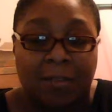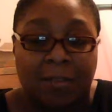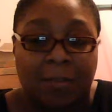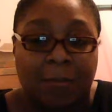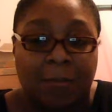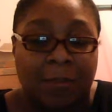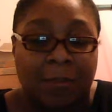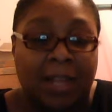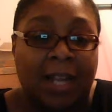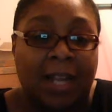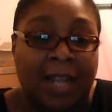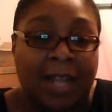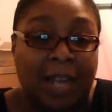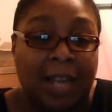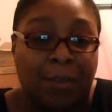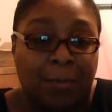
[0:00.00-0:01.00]
at Work,
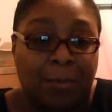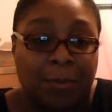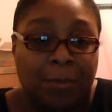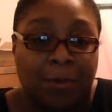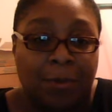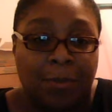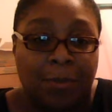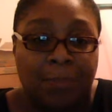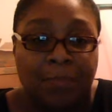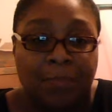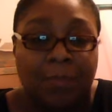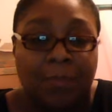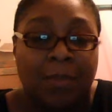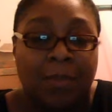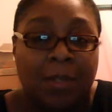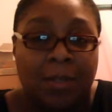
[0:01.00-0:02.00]
Candle Pro,
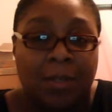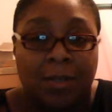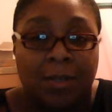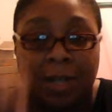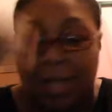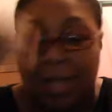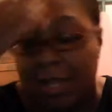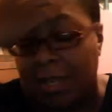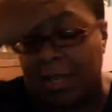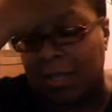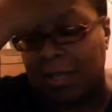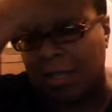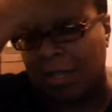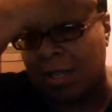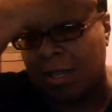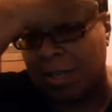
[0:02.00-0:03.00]

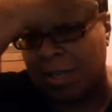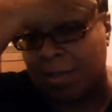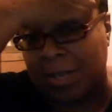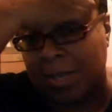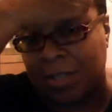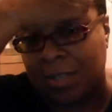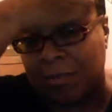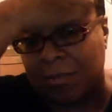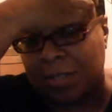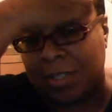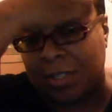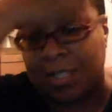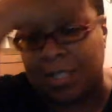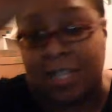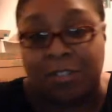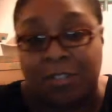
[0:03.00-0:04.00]
and which
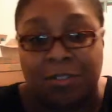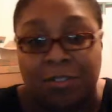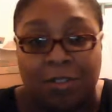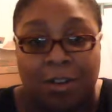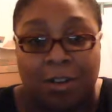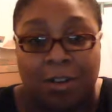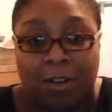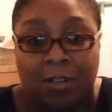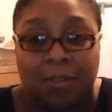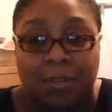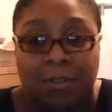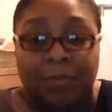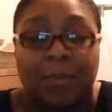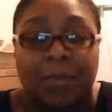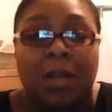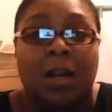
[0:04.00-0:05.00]
is Nature's Garden.
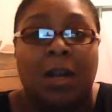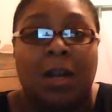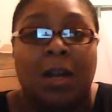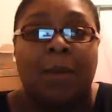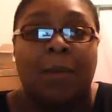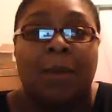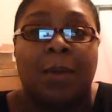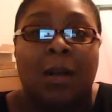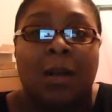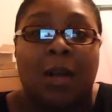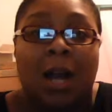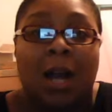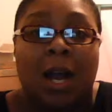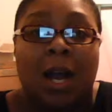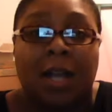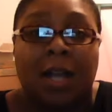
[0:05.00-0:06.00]
I
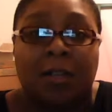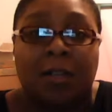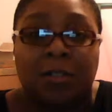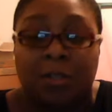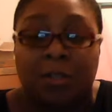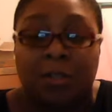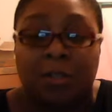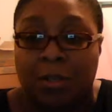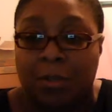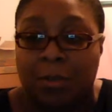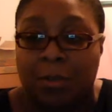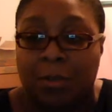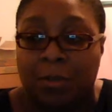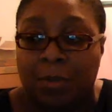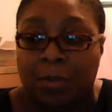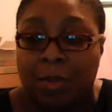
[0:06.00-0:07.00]
also
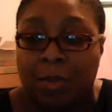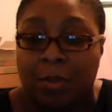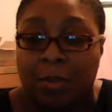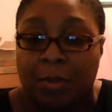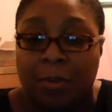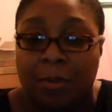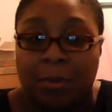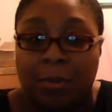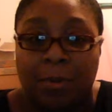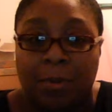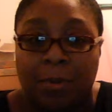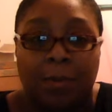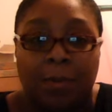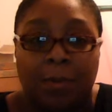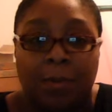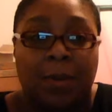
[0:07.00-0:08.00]
go
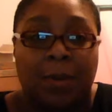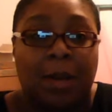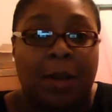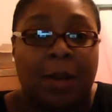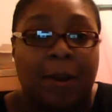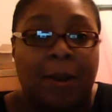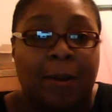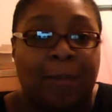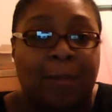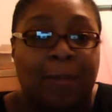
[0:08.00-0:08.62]
through. Let